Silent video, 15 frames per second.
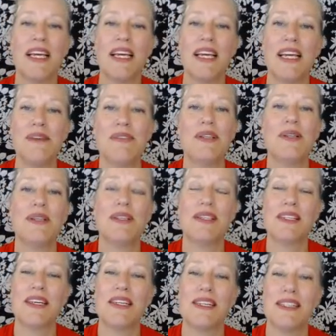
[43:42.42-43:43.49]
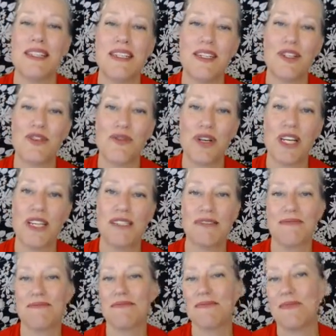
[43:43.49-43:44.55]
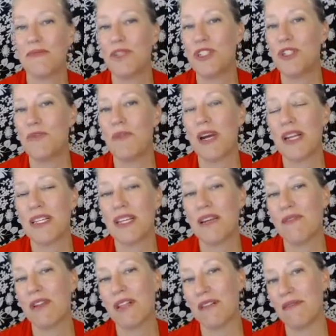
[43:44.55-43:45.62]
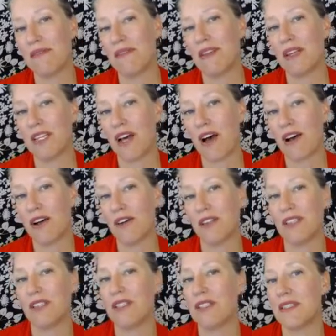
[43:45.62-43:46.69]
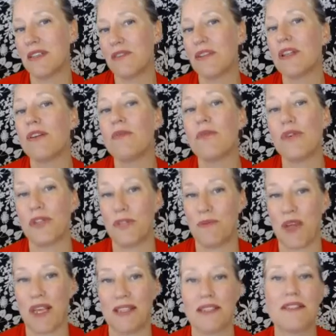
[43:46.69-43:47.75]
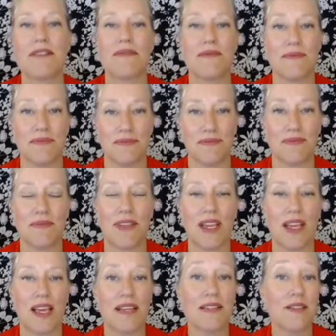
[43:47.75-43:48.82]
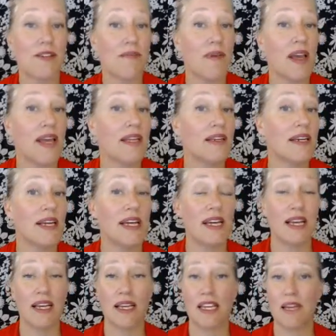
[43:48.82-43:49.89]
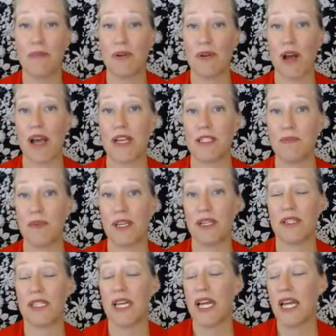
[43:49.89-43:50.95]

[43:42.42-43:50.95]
even though this is on a city street, would you mind giving the talker and the listener a little more space? Okay, so you might keep your eyes peeled.